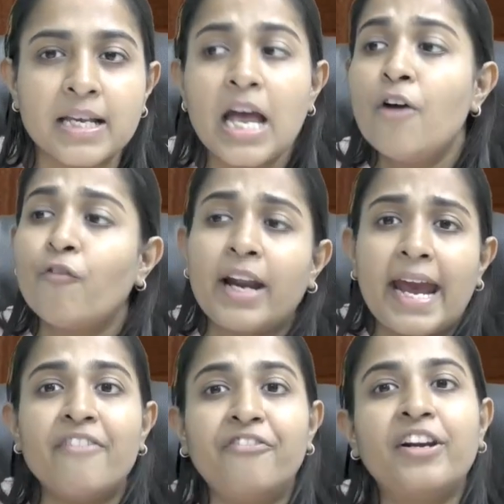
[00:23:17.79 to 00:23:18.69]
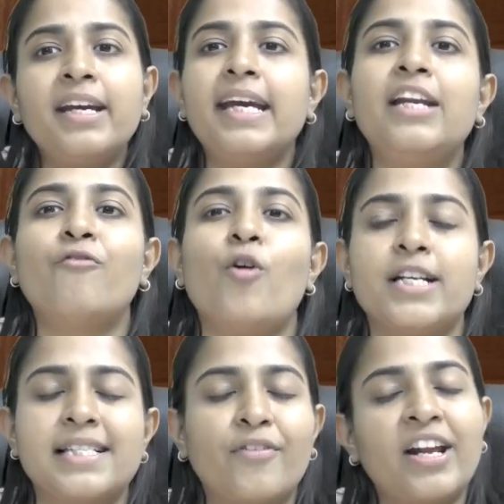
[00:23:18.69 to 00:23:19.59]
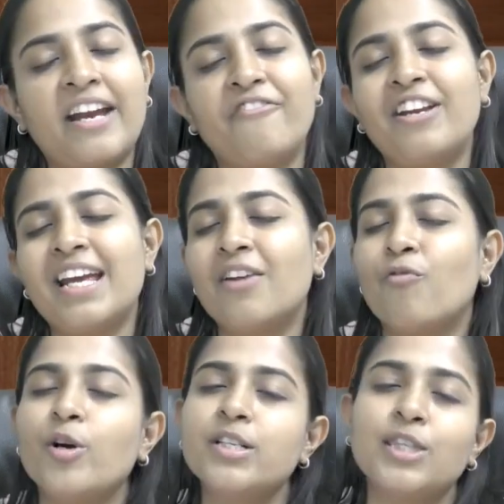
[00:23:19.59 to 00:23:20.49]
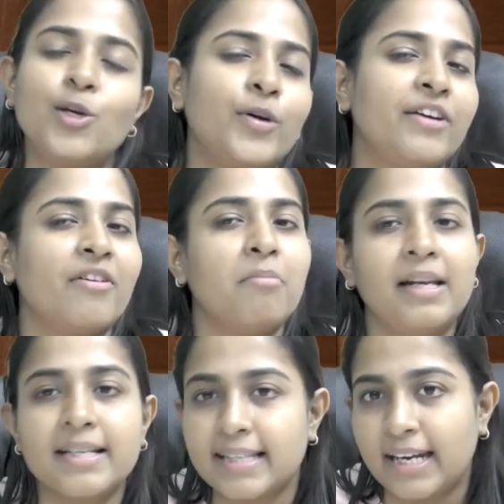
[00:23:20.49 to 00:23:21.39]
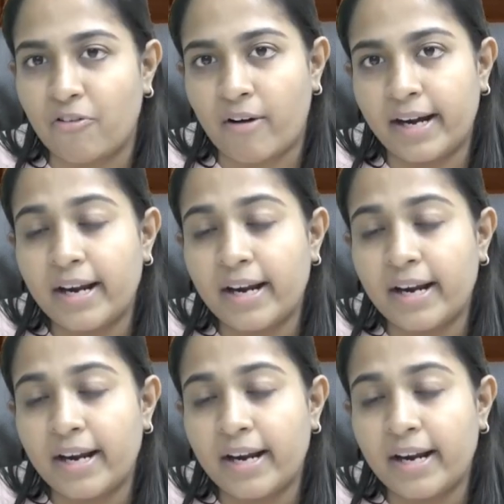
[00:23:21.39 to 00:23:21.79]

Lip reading: For every invoice, new e-way bill is required.